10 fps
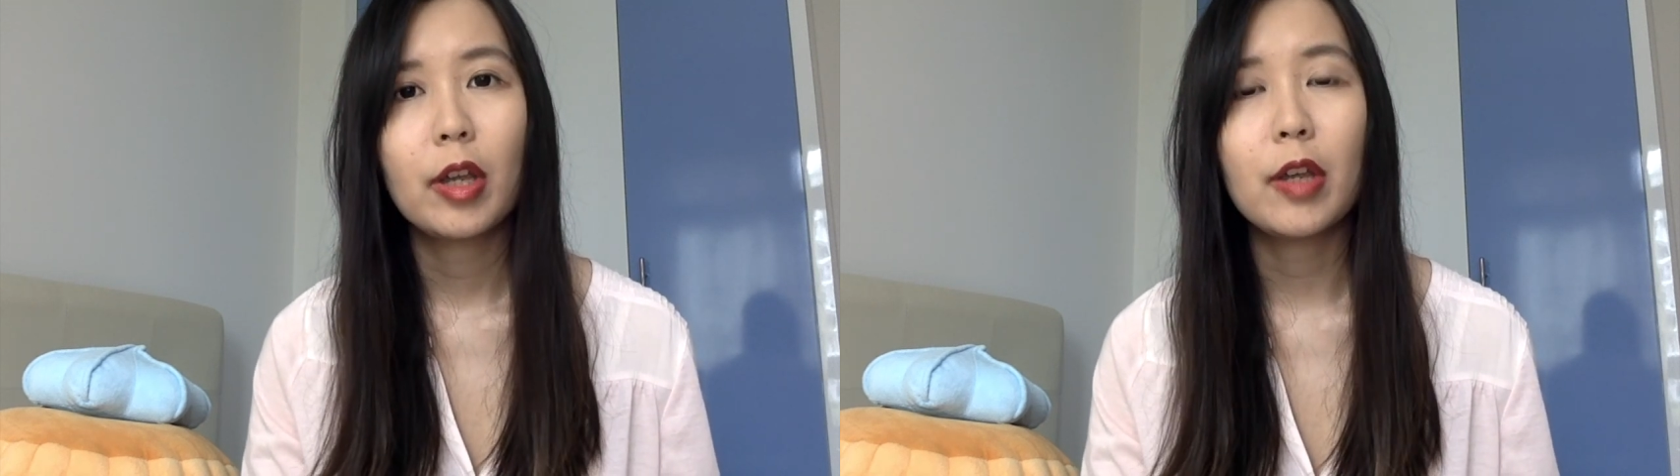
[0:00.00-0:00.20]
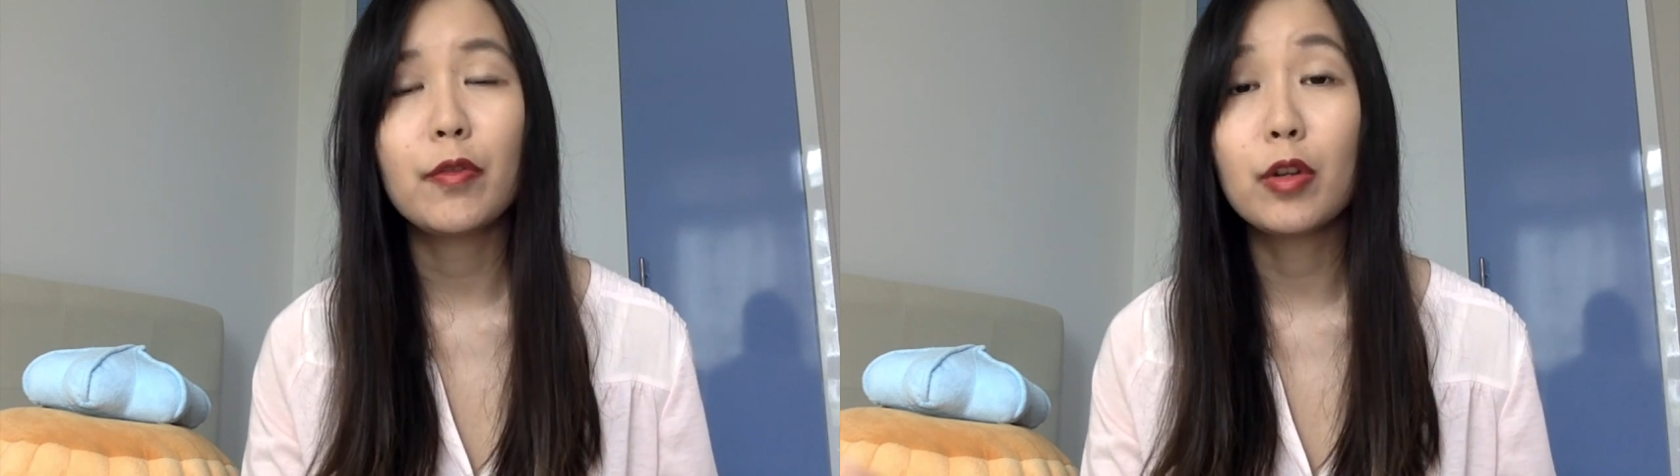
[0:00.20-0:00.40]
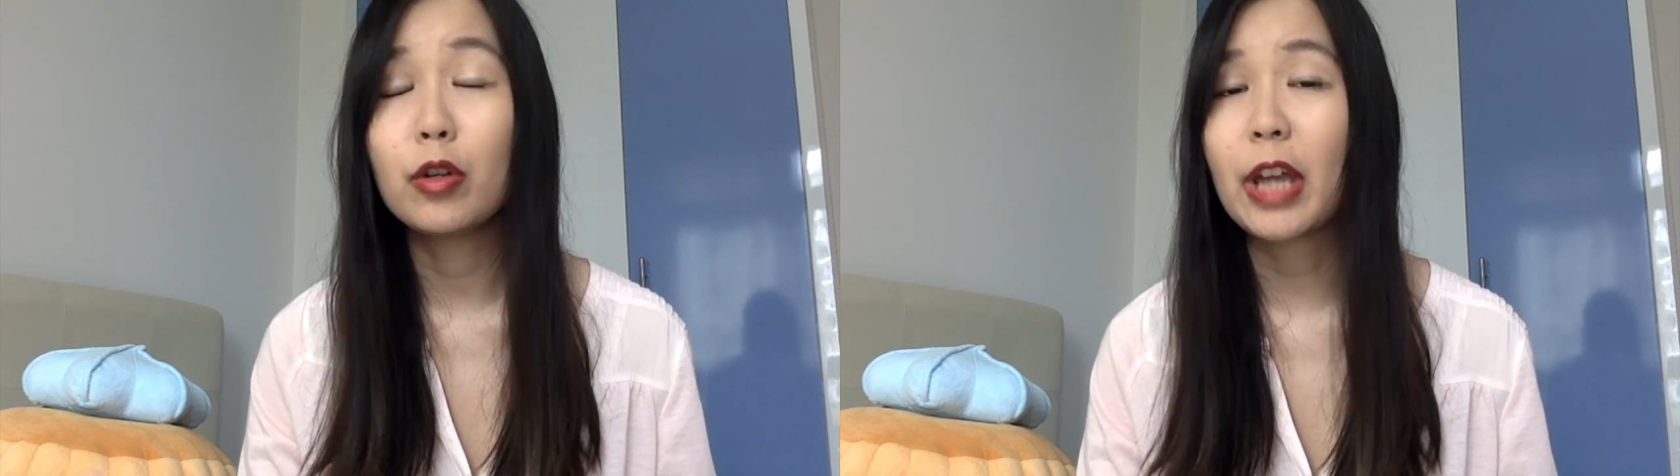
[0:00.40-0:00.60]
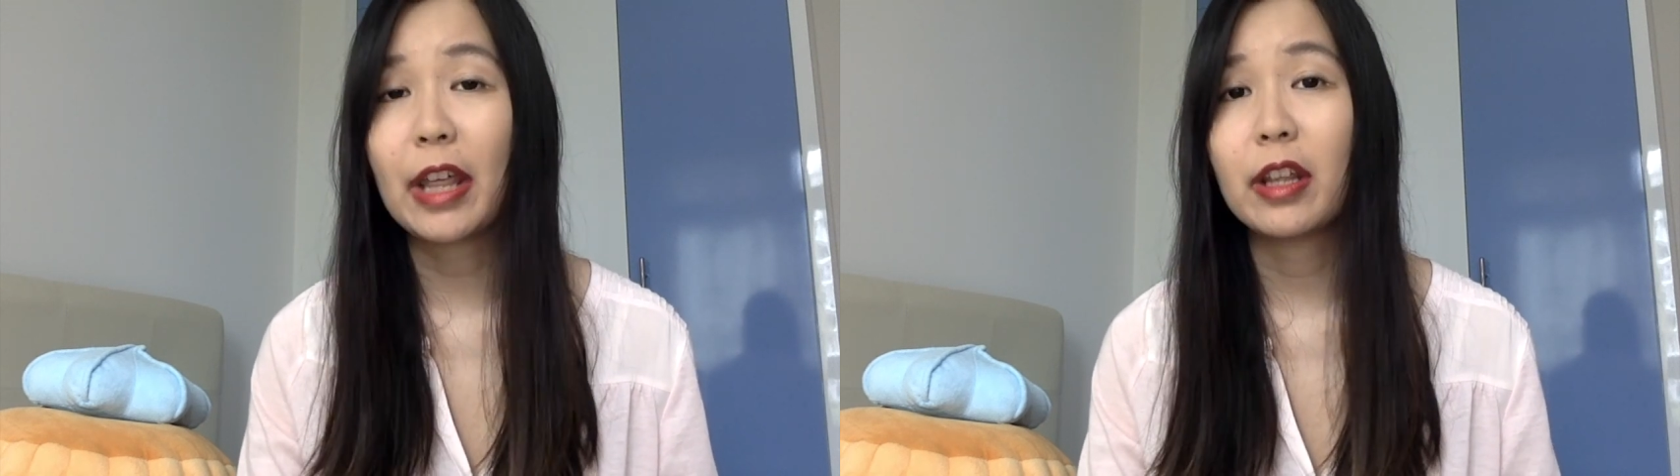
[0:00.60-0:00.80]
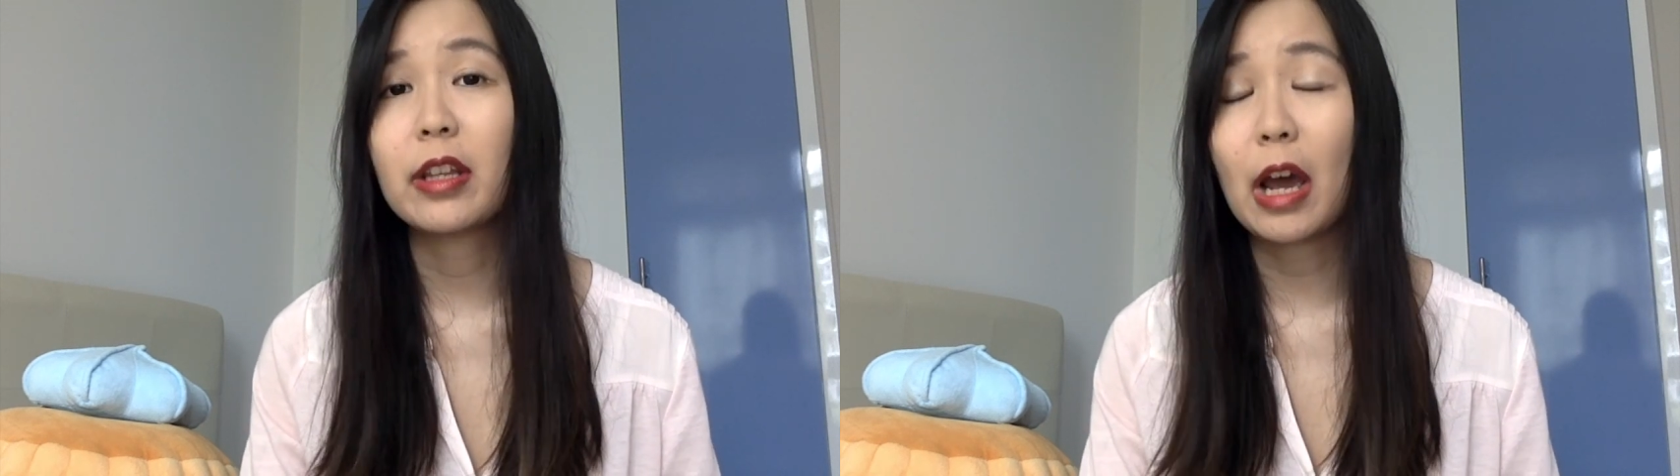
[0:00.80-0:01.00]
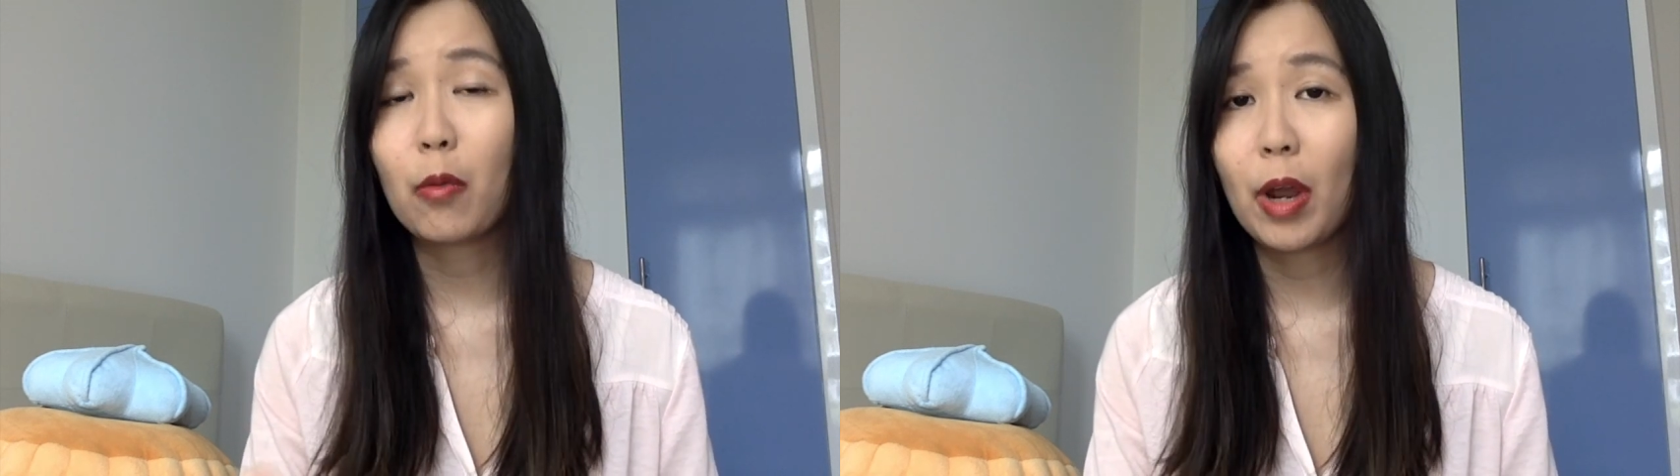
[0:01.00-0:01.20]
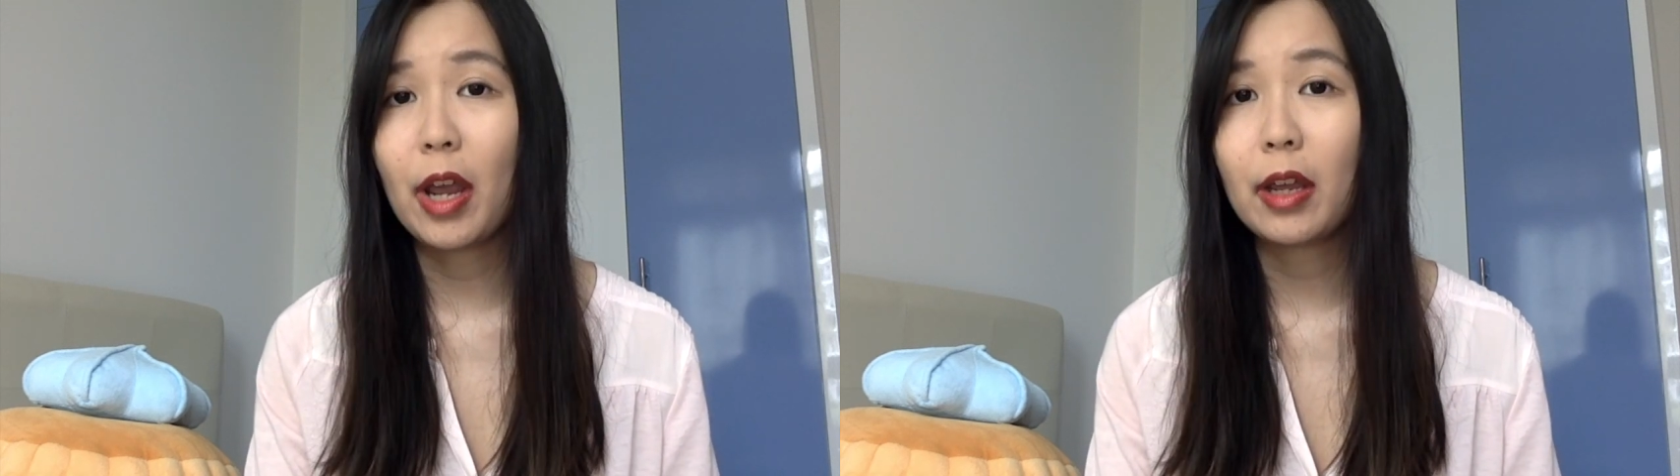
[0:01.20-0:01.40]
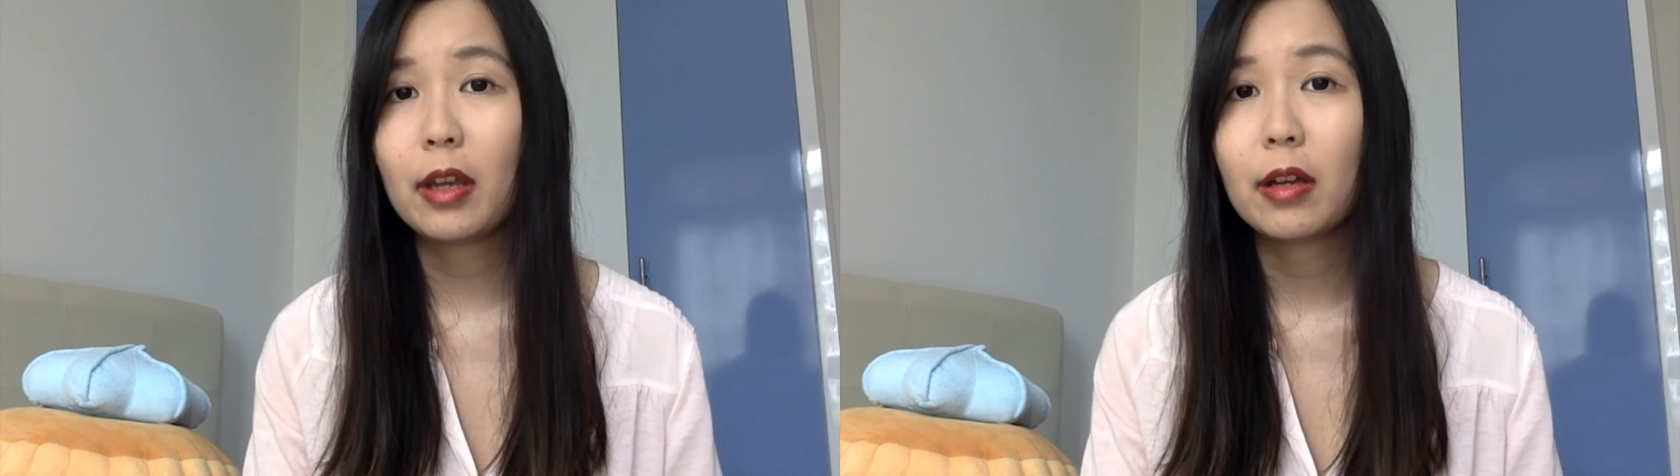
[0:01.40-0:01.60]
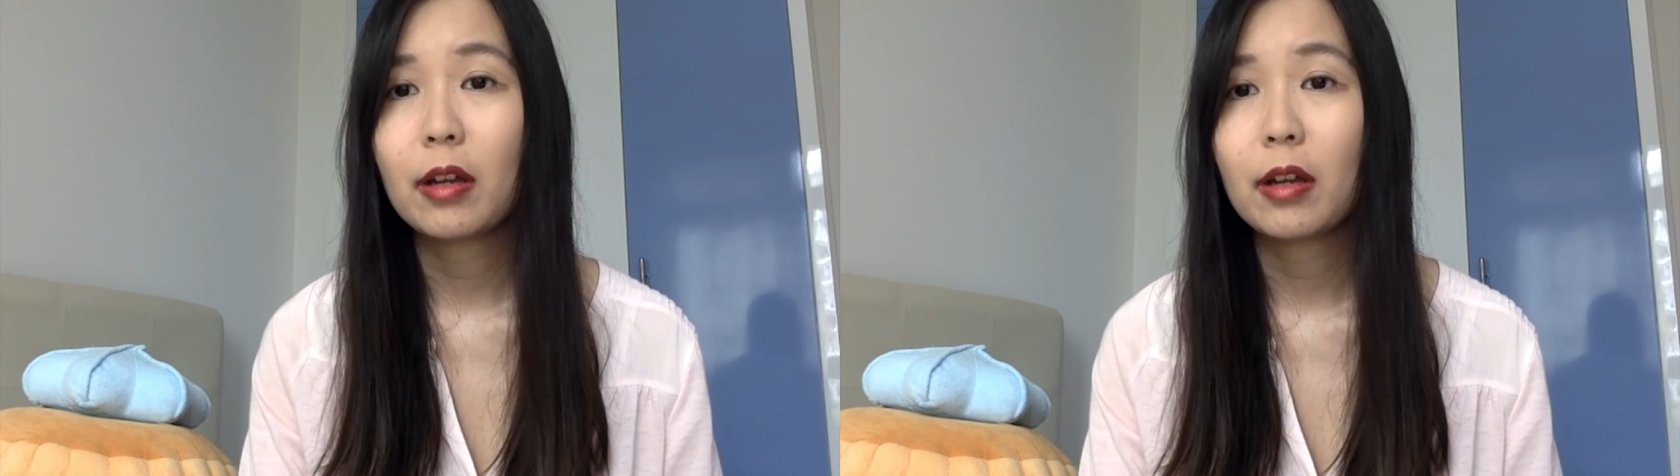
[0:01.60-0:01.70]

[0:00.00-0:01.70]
if you look at it that way,